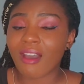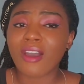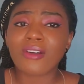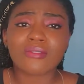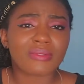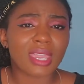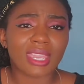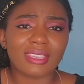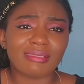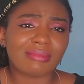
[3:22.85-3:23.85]
"Oh,
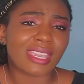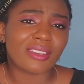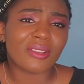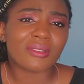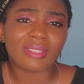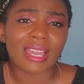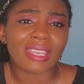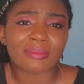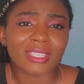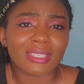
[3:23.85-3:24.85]
they they don't
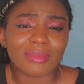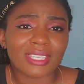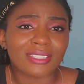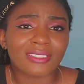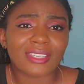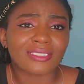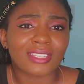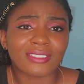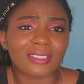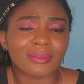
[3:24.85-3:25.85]
like me because I
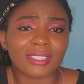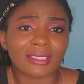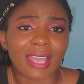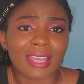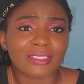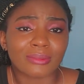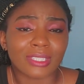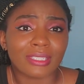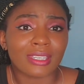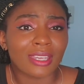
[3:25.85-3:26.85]
said something last
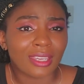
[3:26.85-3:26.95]
week."